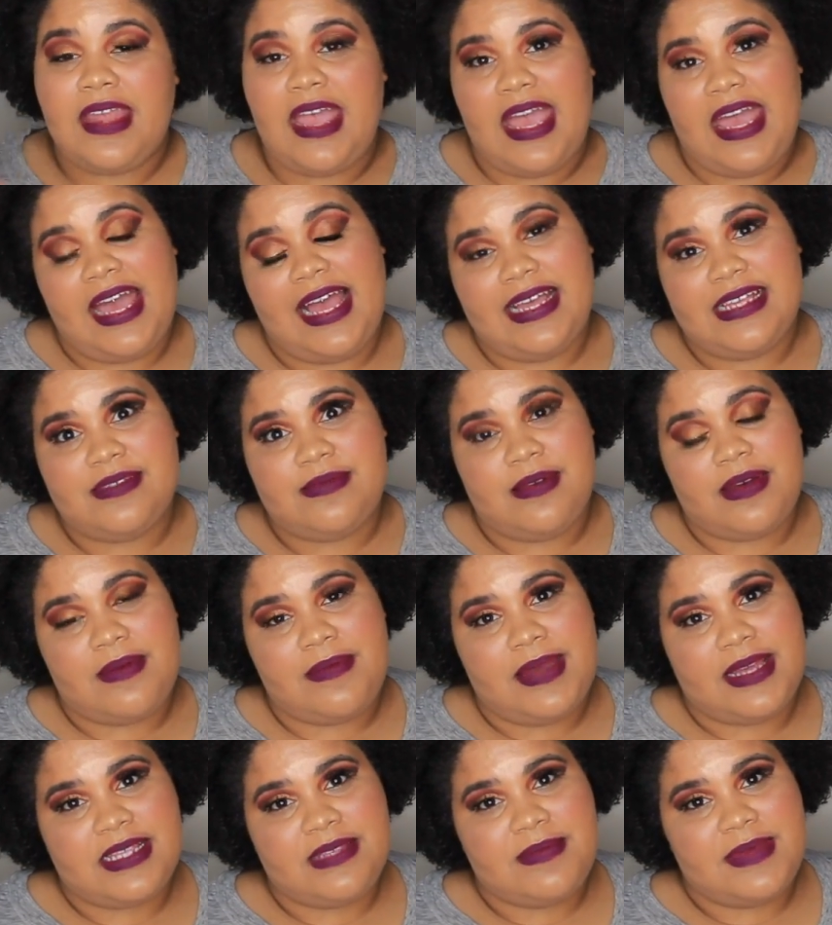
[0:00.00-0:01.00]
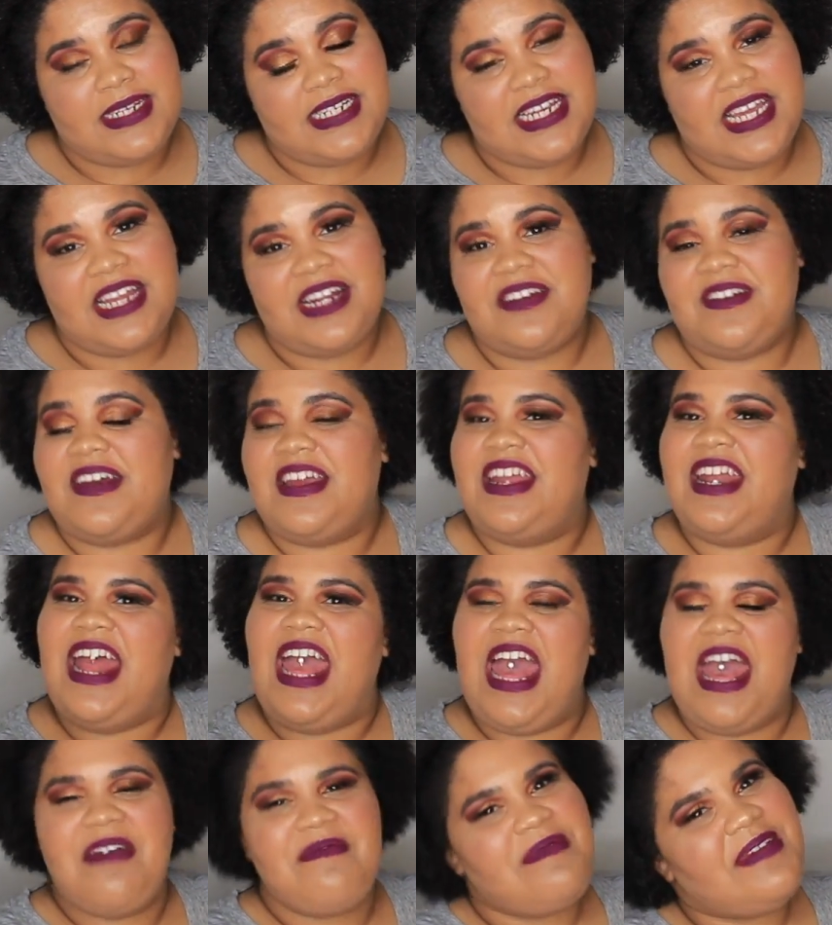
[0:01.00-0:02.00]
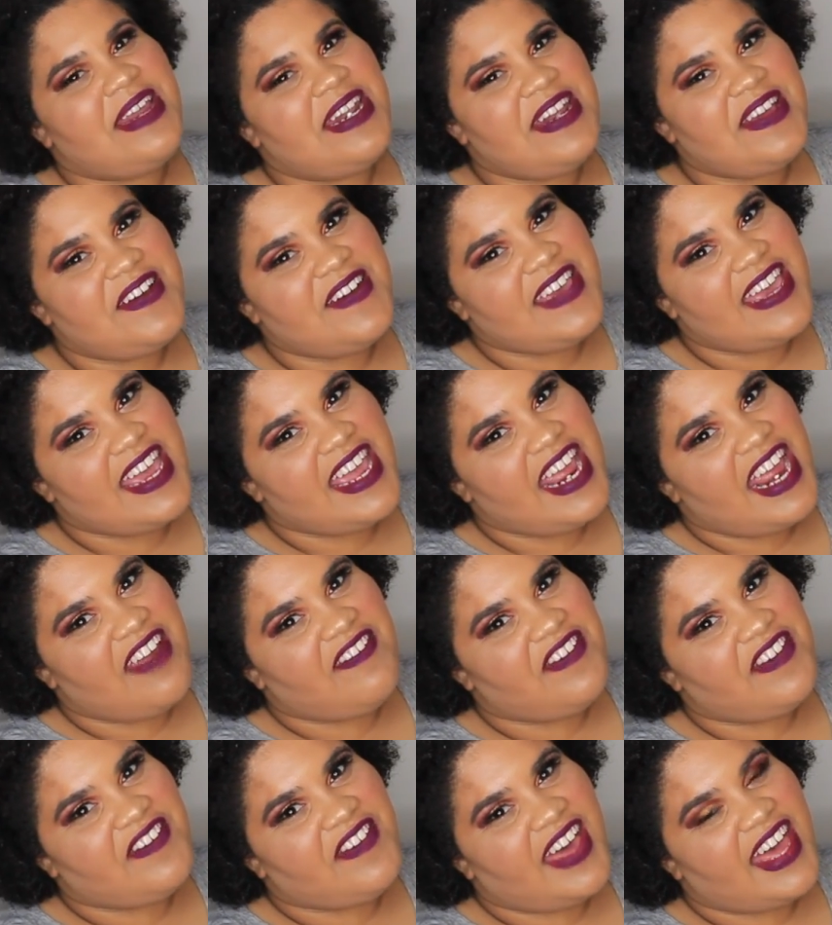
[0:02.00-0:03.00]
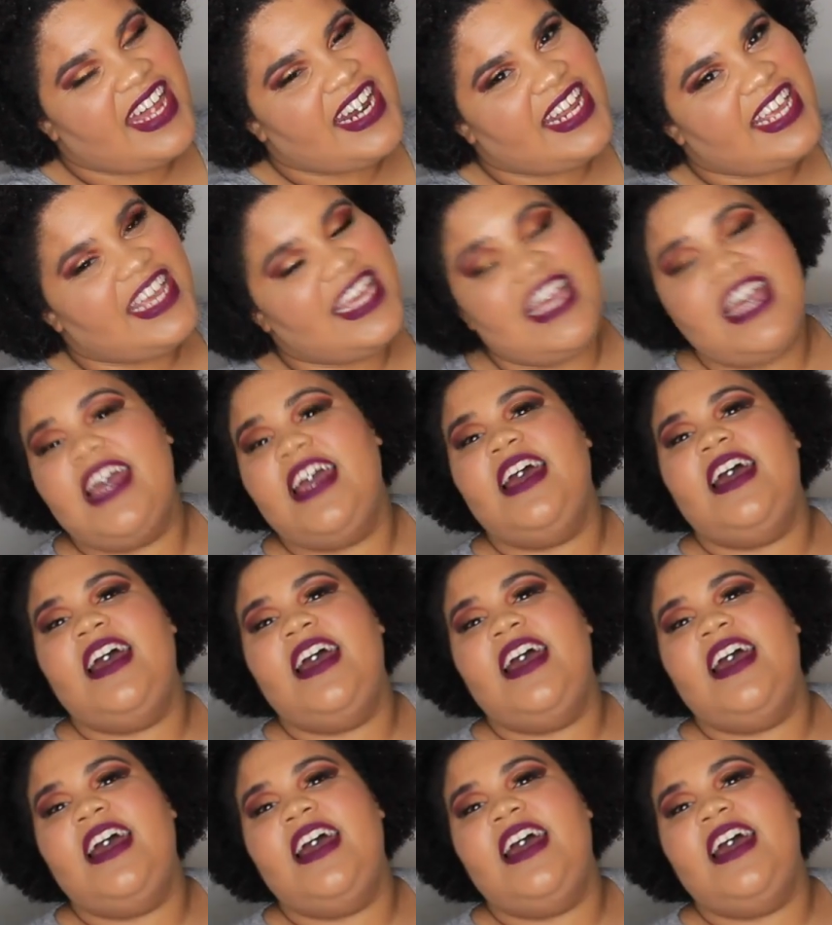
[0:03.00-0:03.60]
Hey guys, welcome back to my channel and happy new year everybody.